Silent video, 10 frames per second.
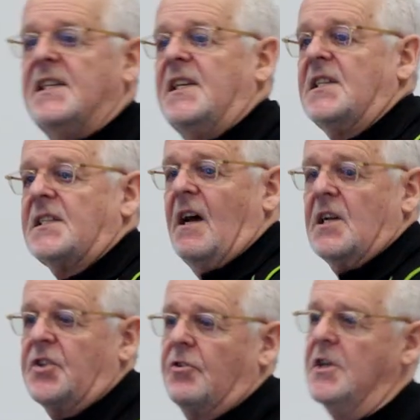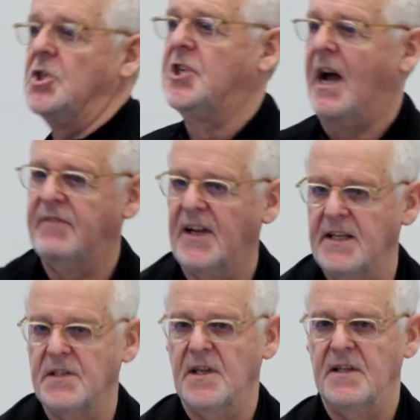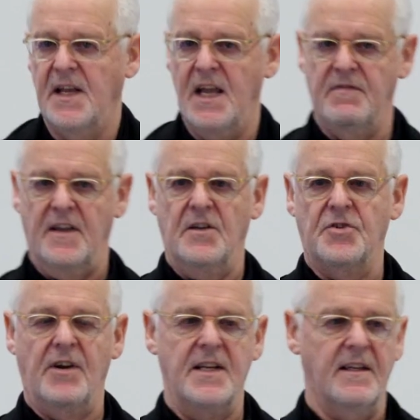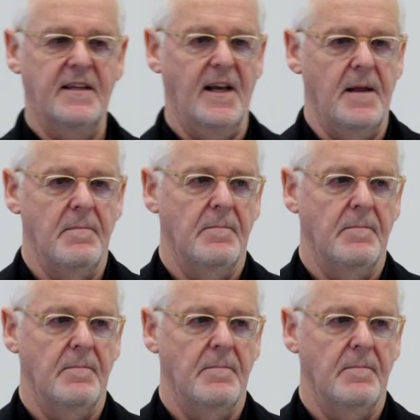is he starts throwing javelins at David and trying to kill him.